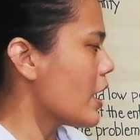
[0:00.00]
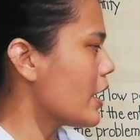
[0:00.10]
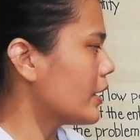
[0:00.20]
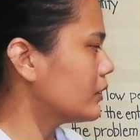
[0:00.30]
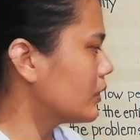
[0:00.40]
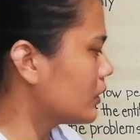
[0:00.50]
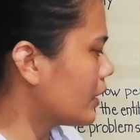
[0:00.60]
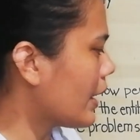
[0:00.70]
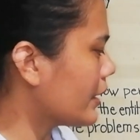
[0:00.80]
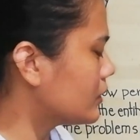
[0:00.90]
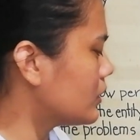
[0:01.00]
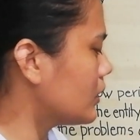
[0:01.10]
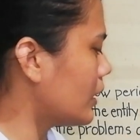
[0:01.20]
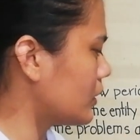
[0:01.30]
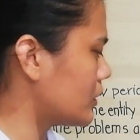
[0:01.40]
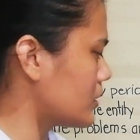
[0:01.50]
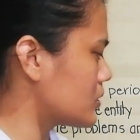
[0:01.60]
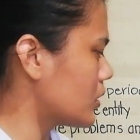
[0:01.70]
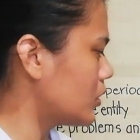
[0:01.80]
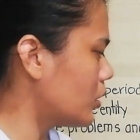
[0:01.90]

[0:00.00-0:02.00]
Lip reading: and ND, like this,